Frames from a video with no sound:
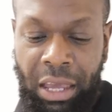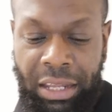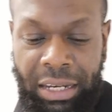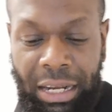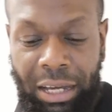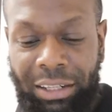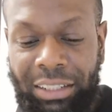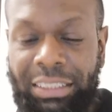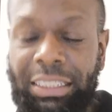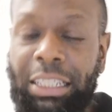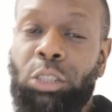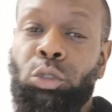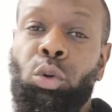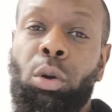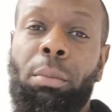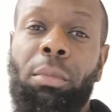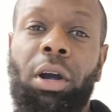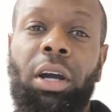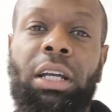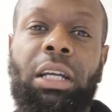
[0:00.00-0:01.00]
Now, in the
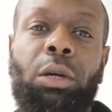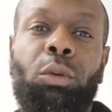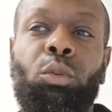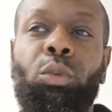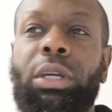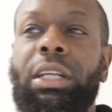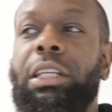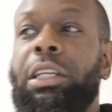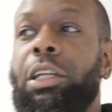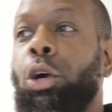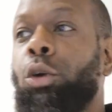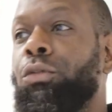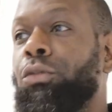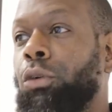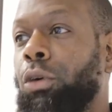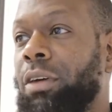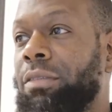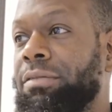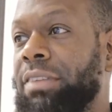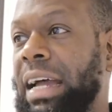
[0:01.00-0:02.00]
sexual market, we know
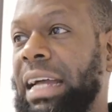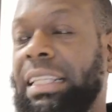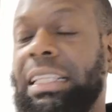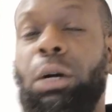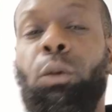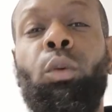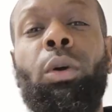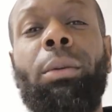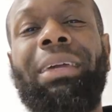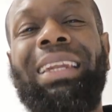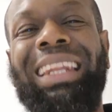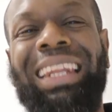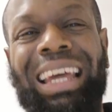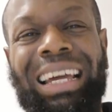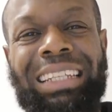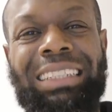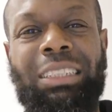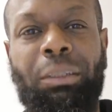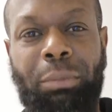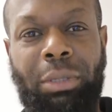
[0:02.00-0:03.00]
for a fact that women
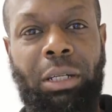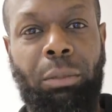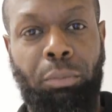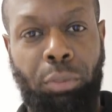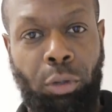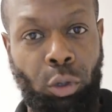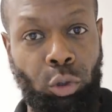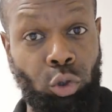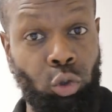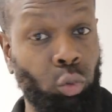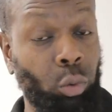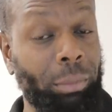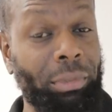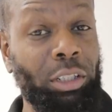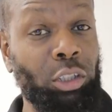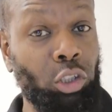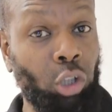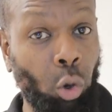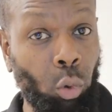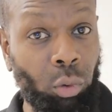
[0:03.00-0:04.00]
like to be approached.
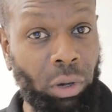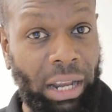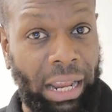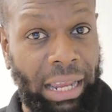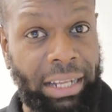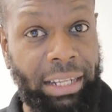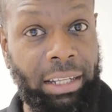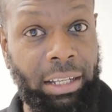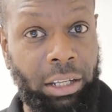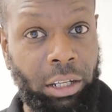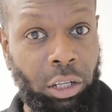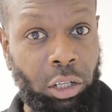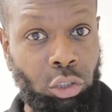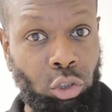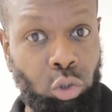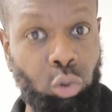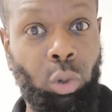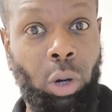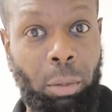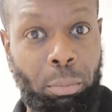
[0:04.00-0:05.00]
Women don't like
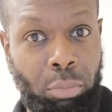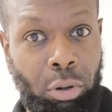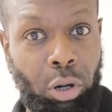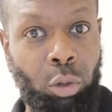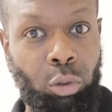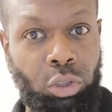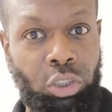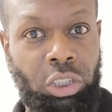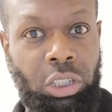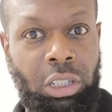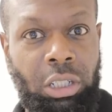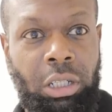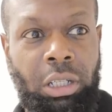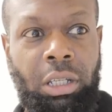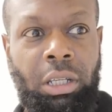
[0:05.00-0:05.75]
to approach.